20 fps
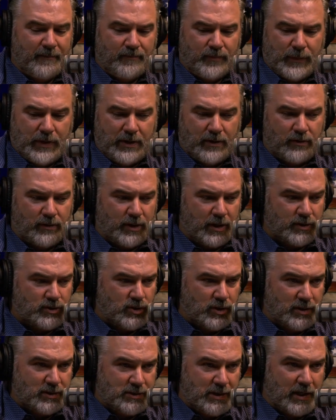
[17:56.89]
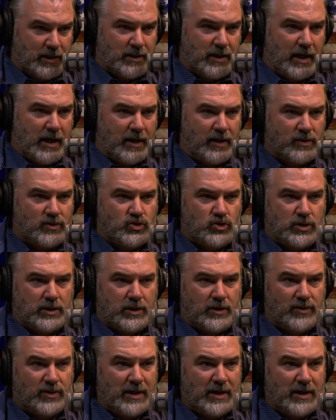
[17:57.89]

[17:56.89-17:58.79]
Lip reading: The introduction of technology,